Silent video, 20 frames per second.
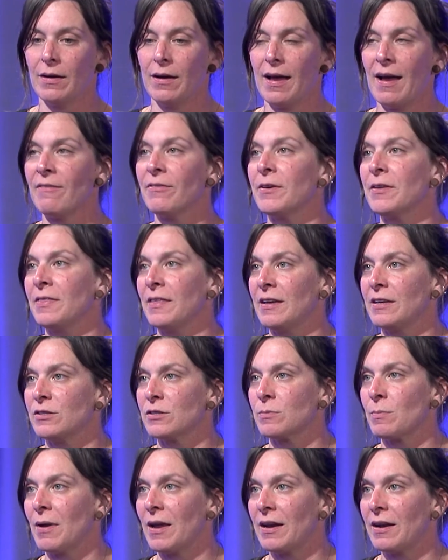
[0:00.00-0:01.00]

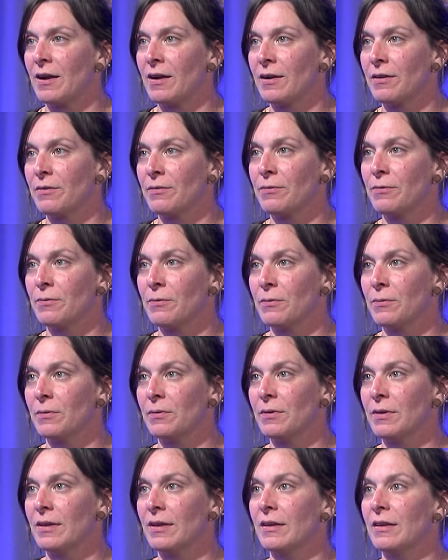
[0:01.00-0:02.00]
everything's made out of,
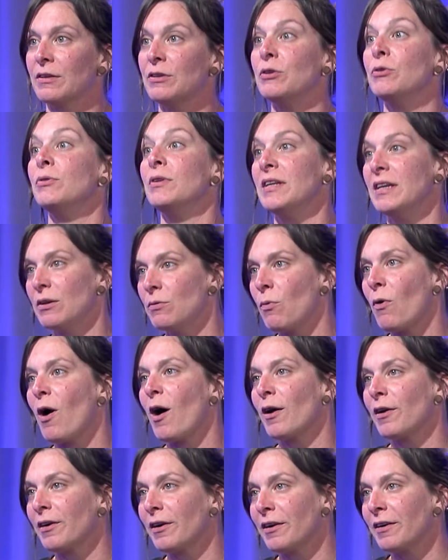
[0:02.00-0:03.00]
you need
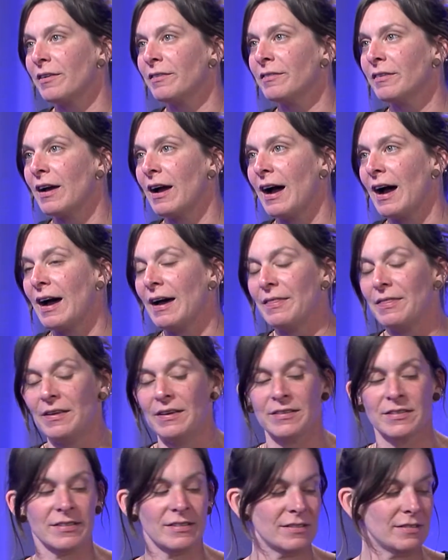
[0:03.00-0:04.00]
water.
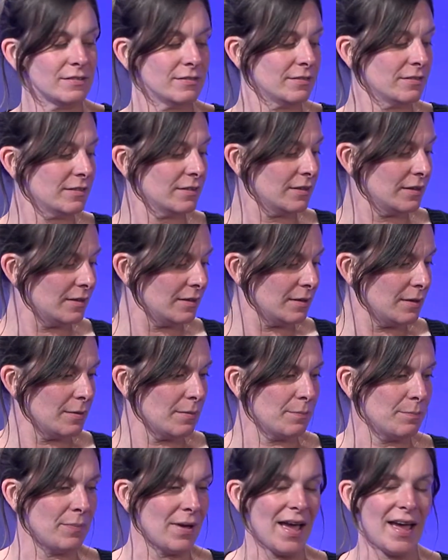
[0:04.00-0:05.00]
This
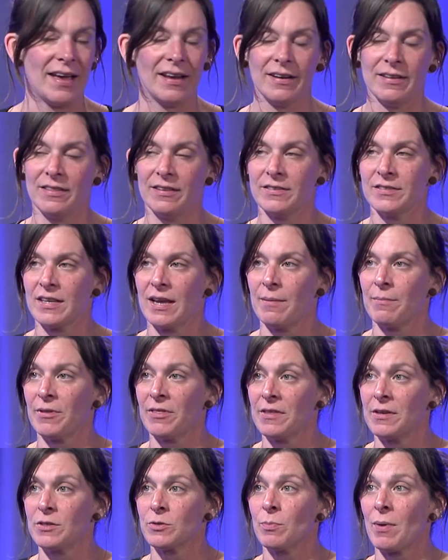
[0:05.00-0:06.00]
bed, this
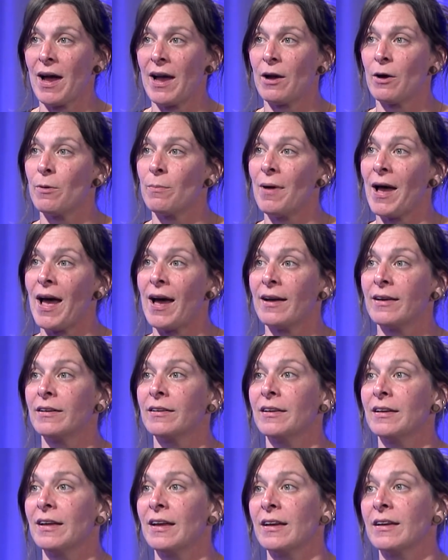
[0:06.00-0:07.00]
amethyst biomat,
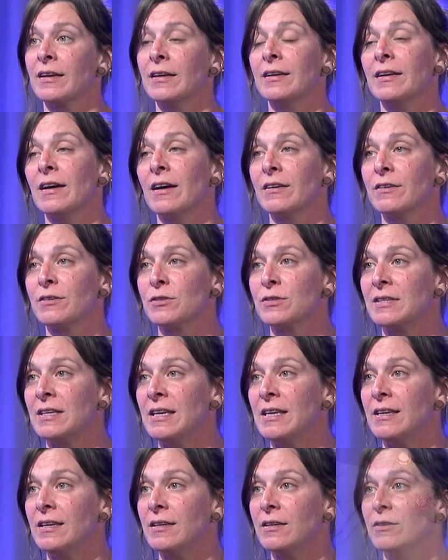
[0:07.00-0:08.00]
it conducts
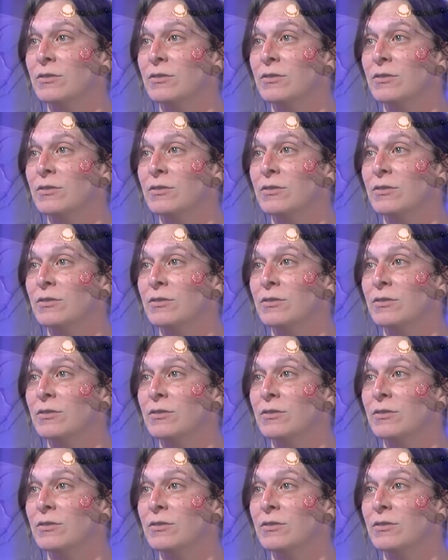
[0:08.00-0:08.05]
heat,